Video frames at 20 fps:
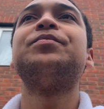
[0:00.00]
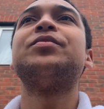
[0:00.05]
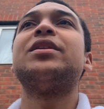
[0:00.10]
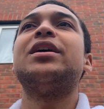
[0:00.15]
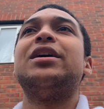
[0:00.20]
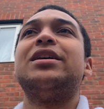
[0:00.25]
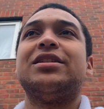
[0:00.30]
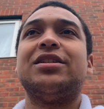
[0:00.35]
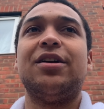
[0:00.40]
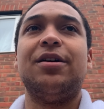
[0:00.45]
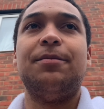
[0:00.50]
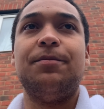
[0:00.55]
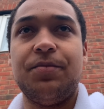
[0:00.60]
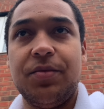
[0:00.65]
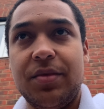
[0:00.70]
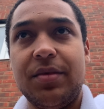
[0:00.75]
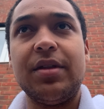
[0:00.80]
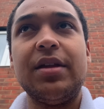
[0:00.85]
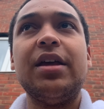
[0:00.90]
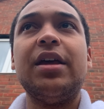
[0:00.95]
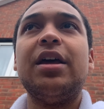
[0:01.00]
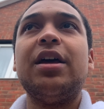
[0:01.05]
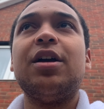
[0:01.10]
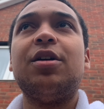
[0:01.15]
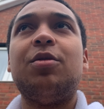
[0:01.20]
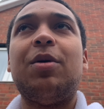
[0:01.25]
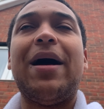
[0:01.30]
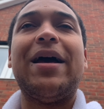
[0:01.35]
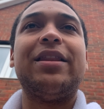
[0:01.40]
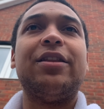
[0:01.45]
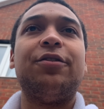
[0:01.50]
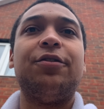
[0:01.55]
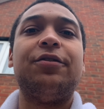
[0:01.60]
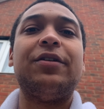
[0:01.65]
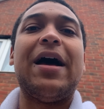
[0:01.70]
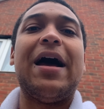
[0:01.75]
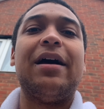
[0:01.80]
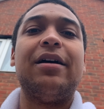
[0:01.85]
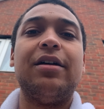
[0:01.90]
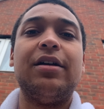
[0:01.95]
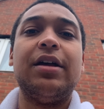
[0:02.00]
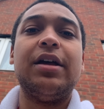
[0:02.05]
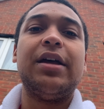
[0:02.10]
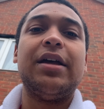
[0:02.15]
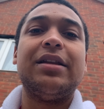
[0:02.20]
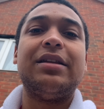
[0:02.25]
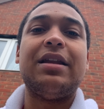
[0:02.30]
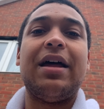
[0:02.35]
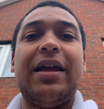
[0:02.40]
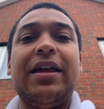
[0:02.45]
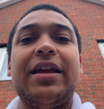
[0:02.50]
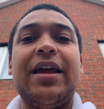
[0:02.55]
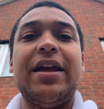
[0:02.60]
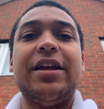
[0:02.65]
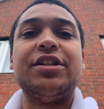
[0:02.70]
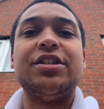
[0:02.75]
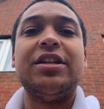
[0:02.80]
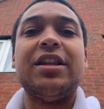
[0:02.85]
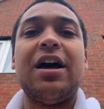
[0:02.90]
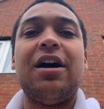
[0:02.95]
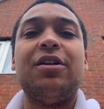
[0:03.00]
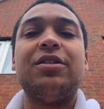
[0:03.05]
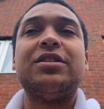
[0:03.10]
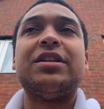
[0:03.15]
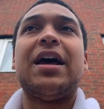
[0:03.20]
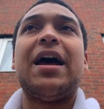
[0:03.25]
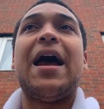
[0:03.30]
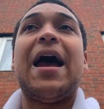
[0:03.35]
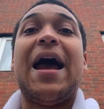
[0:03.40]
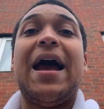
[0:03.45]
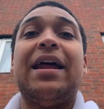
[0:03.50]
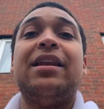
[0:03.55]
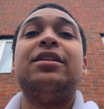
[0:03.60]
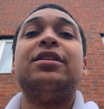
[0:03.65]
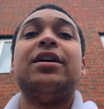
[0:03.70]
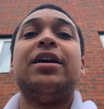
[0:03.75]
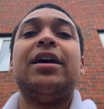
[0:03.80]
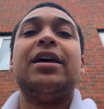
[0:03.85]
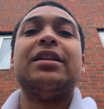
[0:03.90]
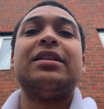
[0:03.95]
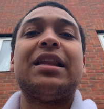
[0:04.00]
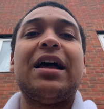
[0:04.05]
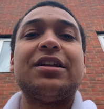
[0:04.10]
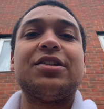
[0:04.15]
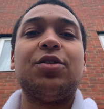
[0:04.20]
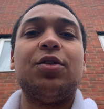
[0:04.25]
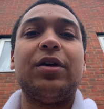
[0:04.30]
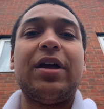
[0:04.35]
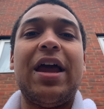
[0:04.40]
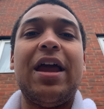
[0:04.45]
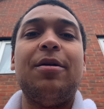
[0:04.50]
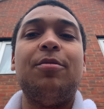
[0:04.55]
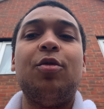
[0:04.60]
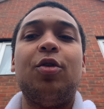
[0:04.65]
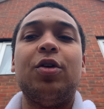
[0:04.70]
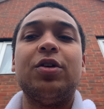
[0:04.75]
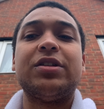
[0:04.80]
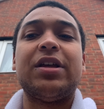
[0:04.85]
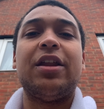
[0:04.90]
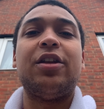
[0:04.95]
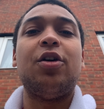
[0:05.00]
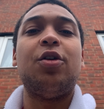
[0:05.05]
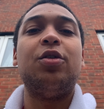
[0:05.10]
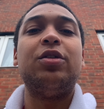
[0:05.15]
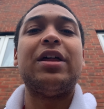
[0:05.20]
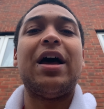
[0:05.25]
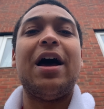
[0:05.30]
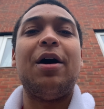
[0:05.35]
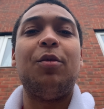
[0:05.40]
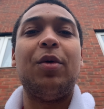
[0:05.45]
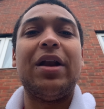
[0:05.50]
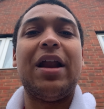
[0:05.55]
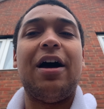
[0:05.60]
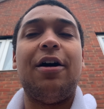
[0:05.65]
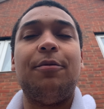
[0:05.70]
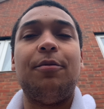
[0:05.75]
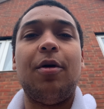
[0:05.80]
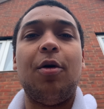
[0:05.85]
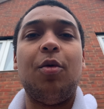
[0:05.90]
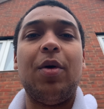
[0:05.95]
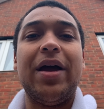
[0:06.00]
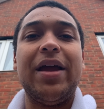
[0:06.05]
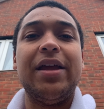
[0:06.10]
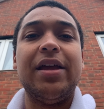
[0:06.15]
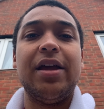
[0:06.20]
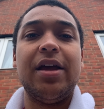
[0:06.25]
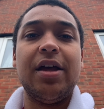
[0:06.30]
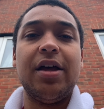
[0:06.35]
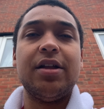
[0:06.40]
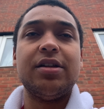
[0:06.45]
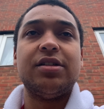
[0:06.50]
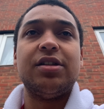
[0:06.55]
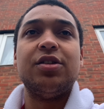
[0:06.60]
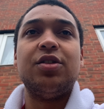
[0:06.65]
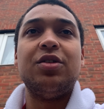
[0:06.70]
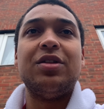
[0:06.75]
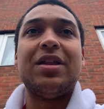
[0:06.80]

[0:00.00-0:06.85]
It's quite the fat 90 kg that I was at, and that's okay because I know that I went out of my way to do